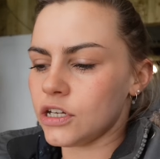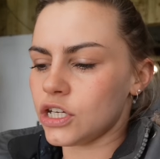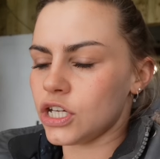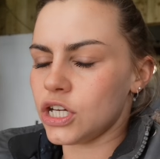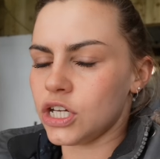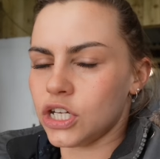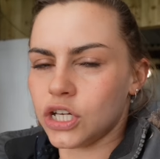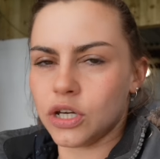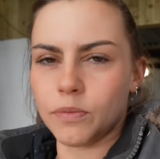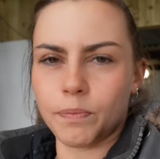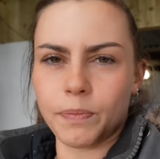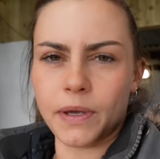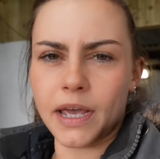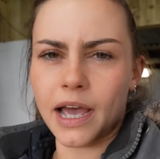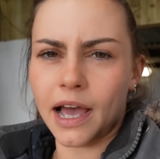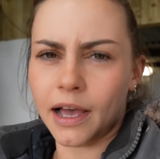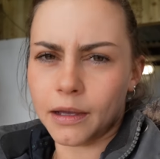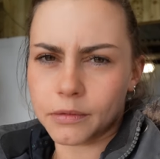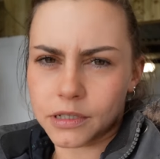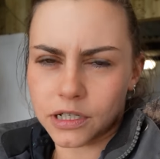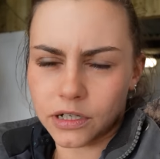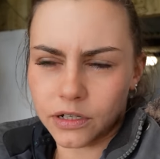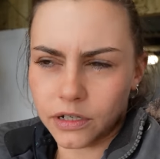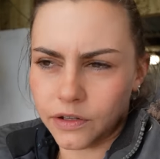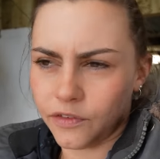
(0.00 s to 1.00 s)
she should be
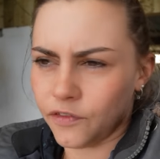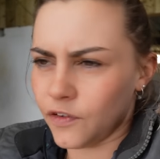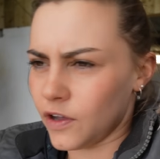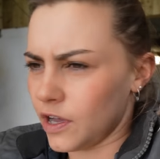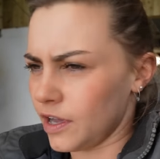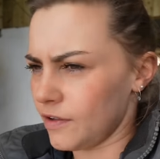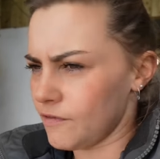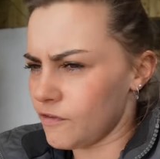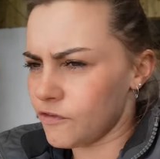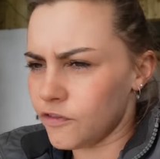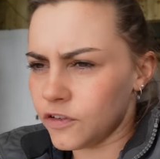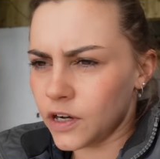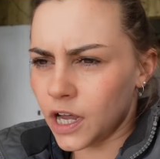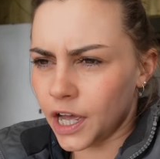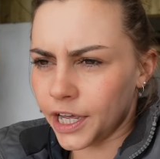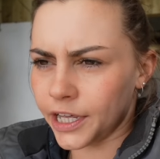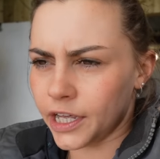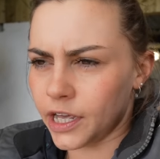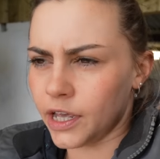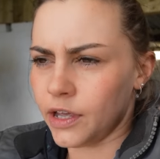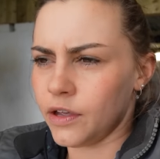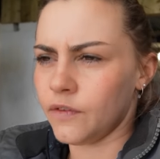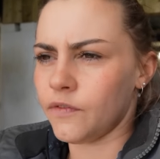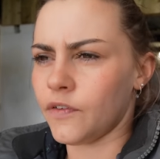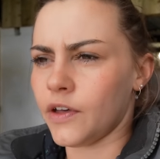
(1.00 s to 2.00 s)
absolutely fine, fly
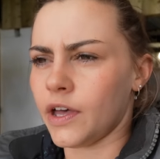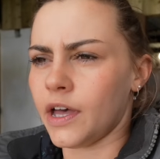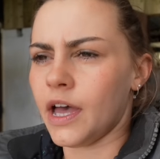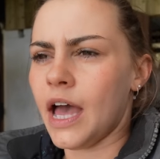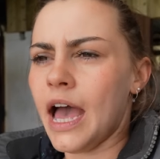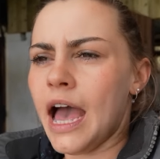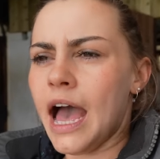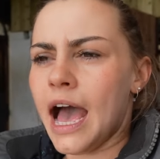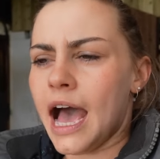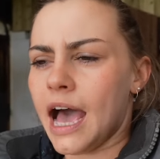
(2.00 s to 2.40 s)
over,